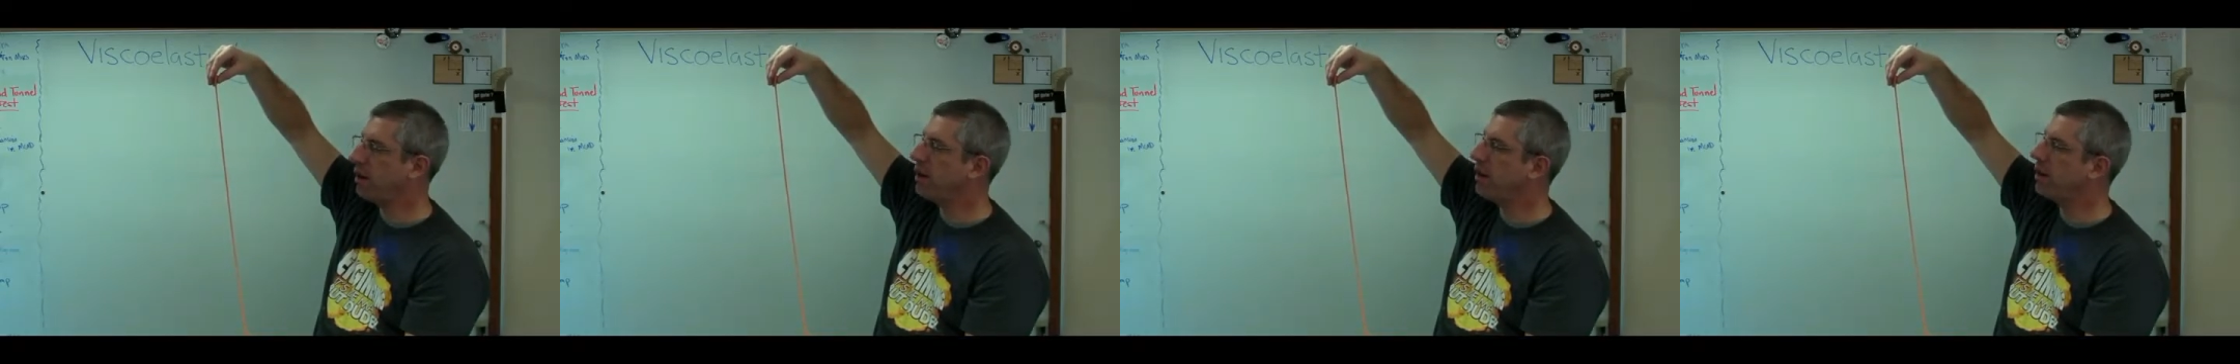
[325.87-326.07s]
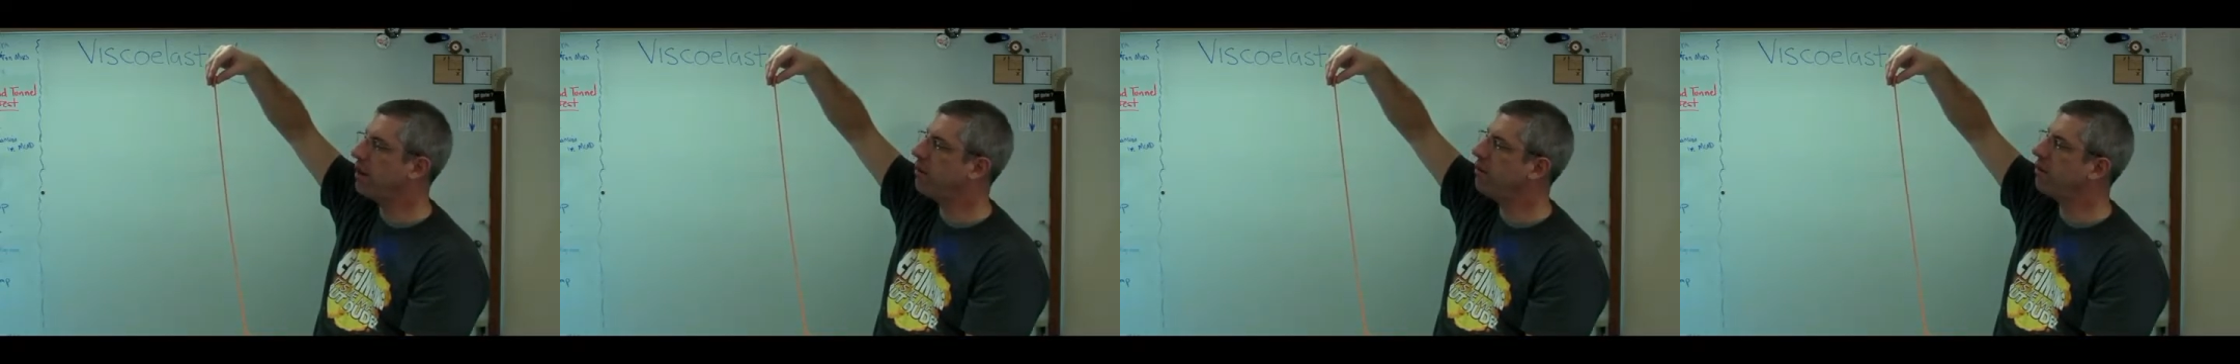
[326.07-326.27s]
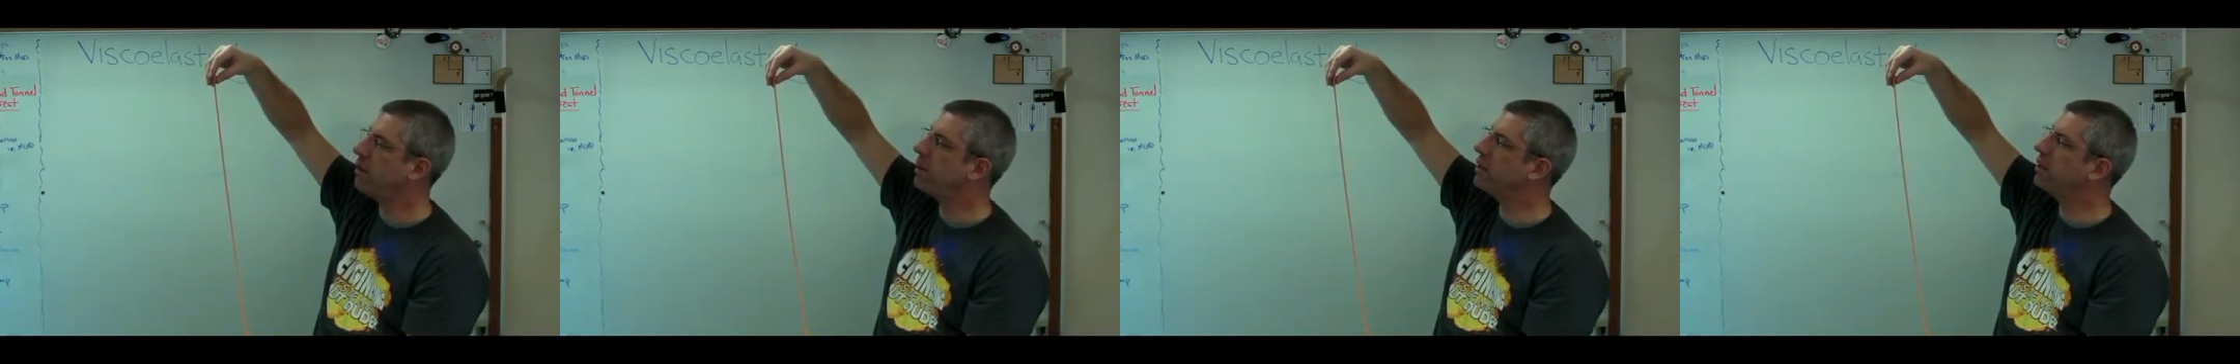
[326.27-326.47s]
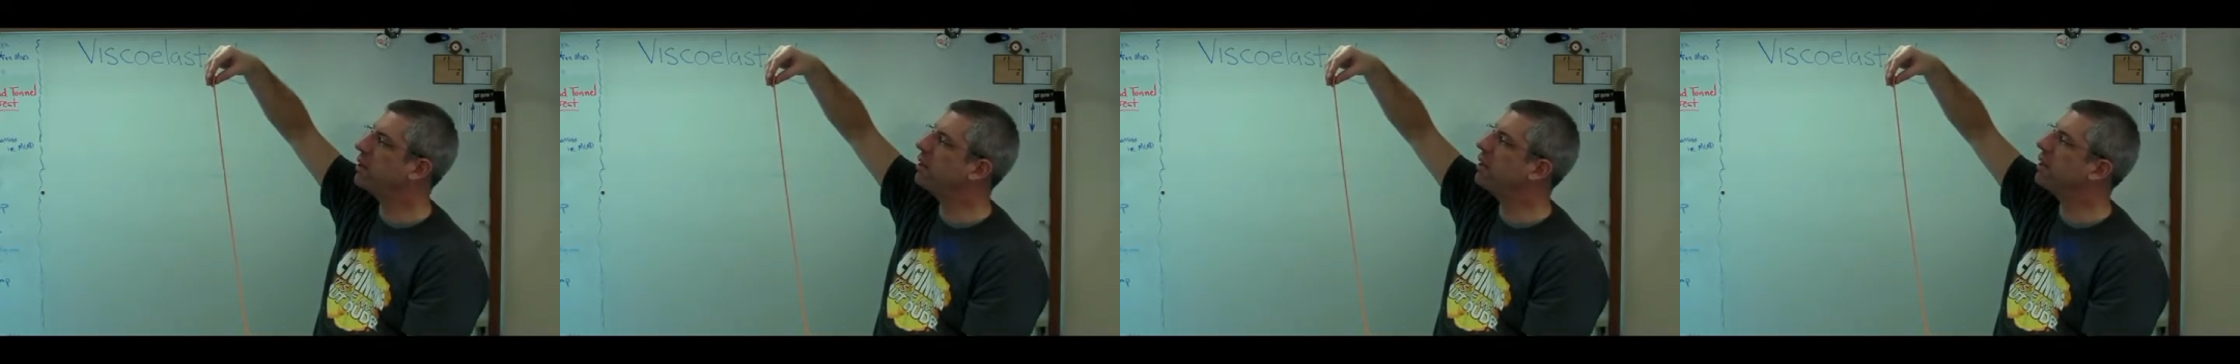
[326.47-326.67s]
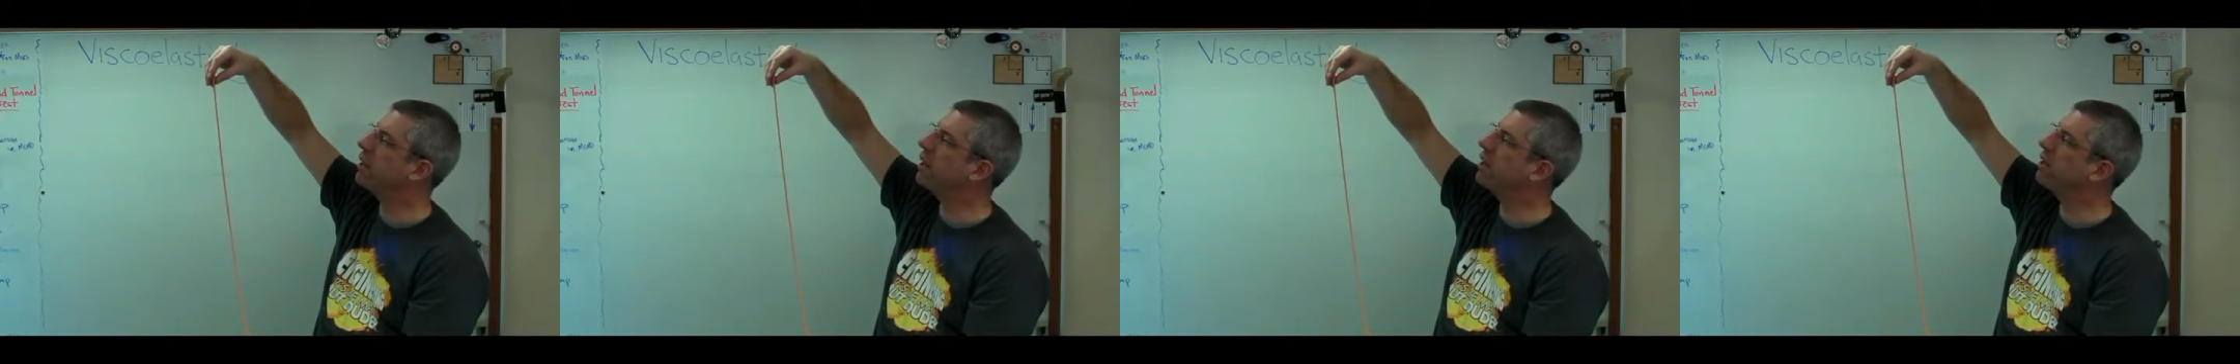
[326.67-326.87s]
Now eventually
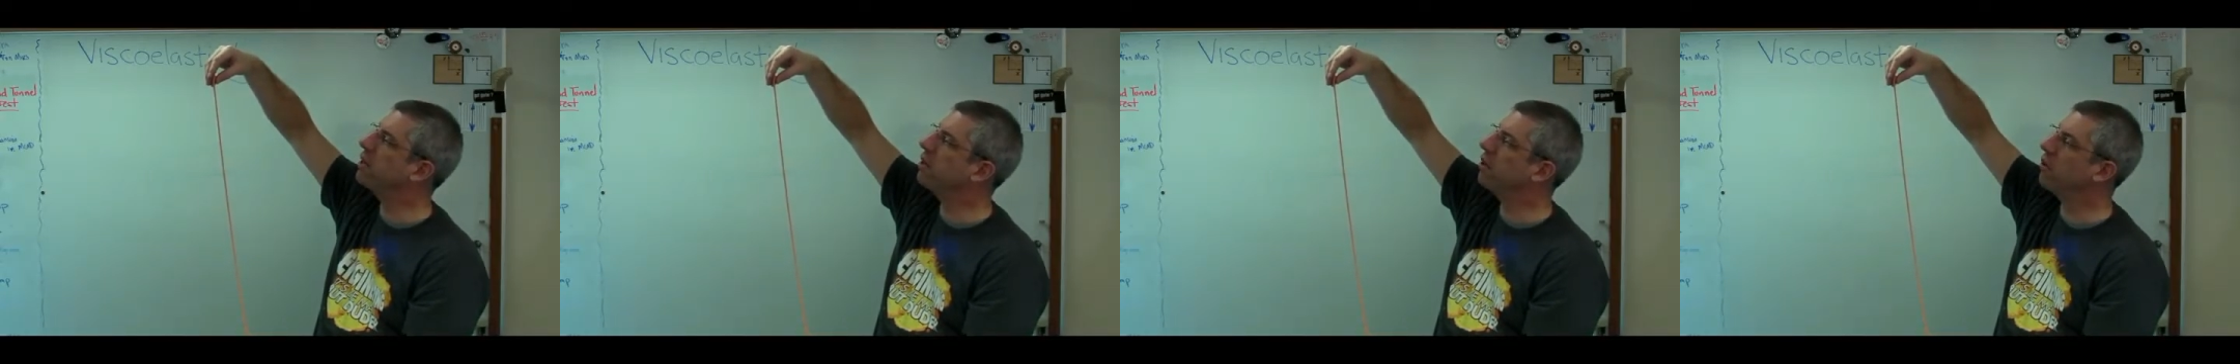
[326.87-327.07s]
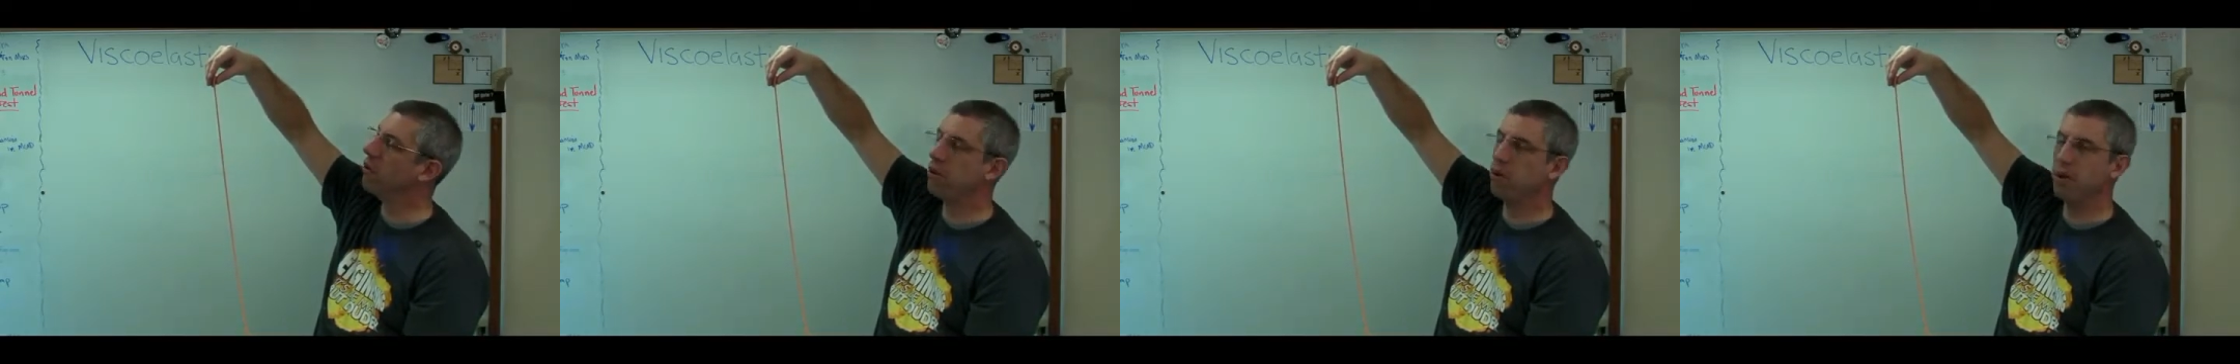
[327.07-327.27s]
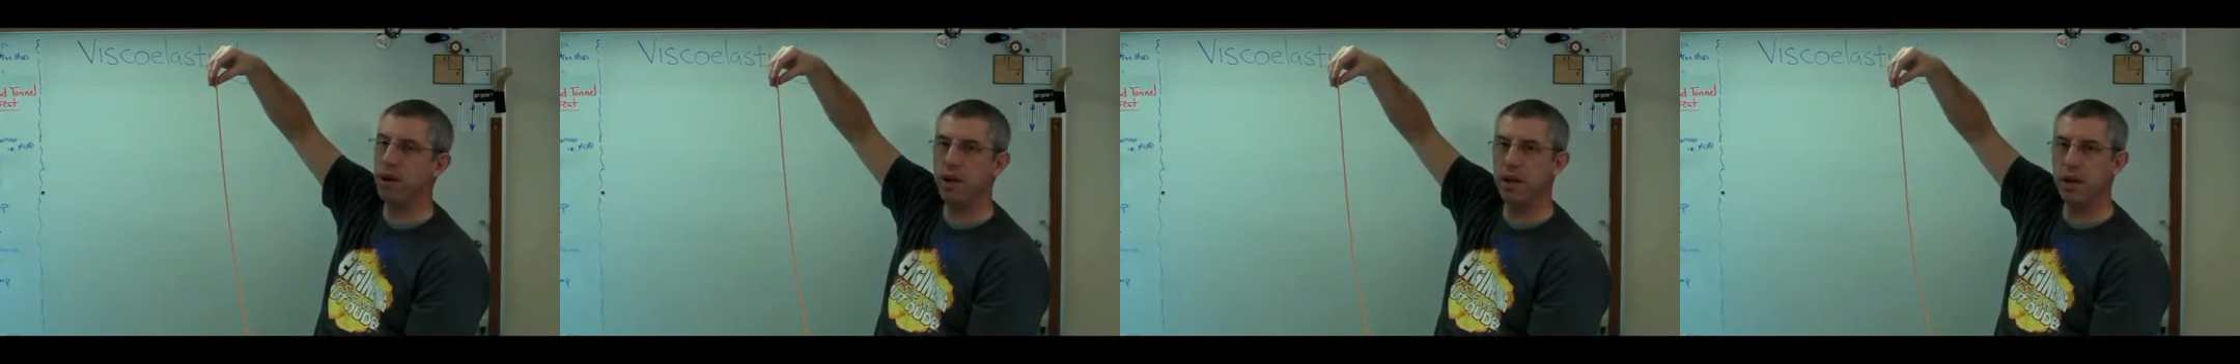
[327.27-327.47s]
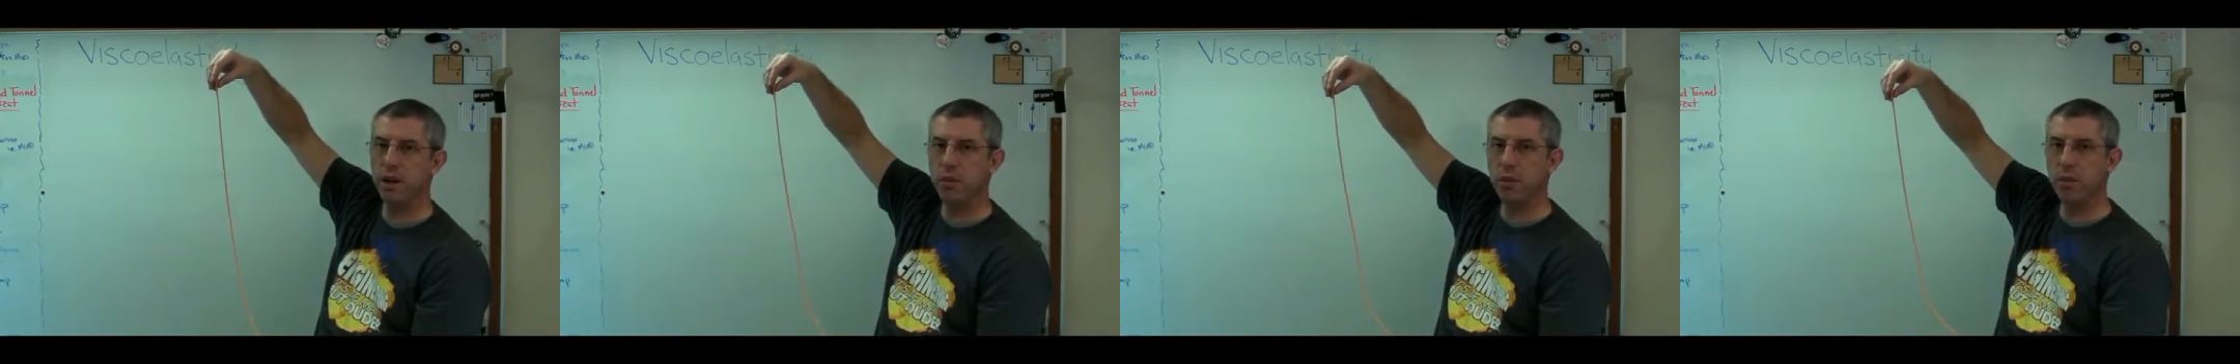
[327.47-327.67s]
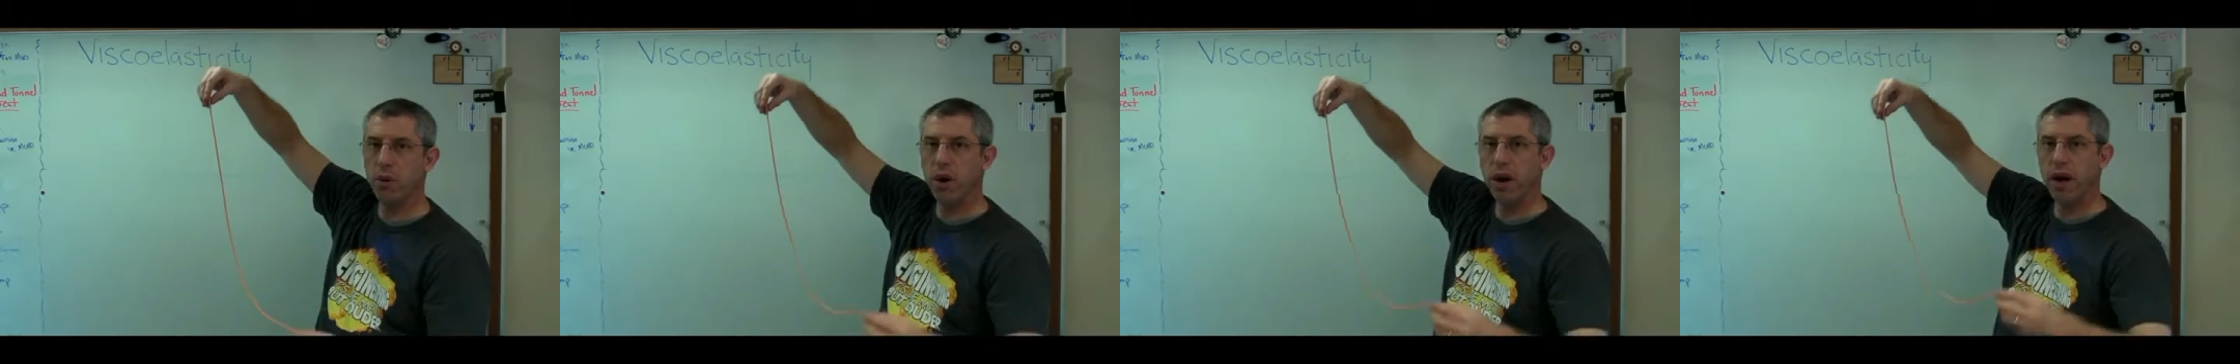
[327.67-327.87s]
it'll get so thin it'll
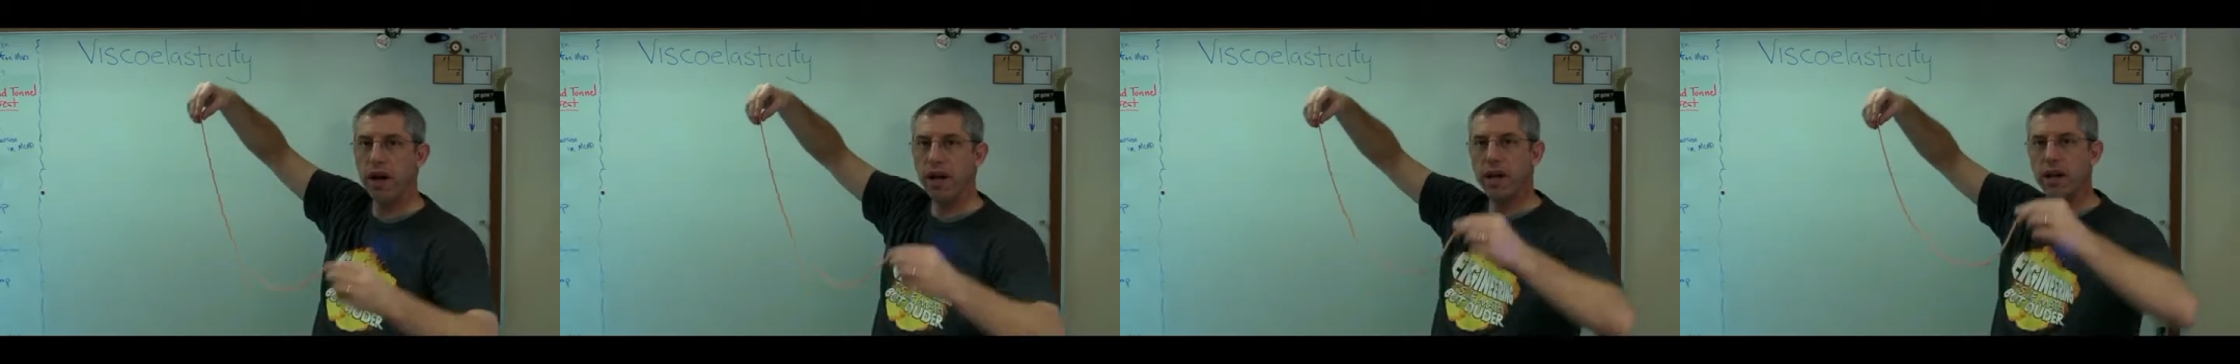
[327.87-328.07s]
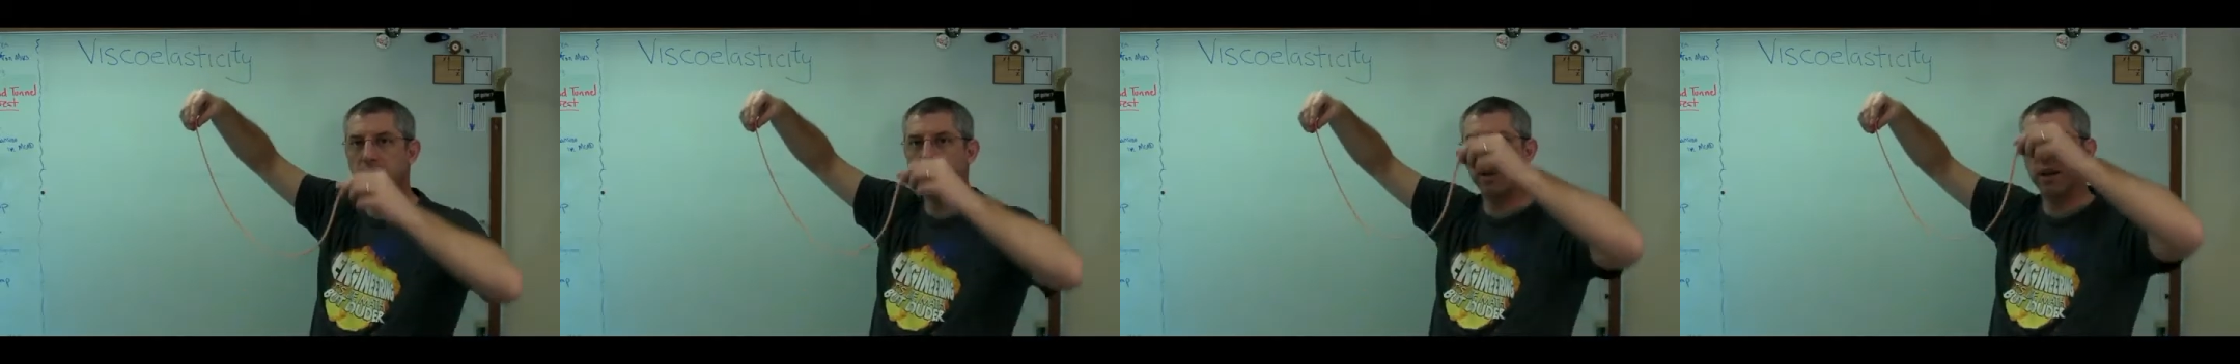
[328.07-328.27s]
break.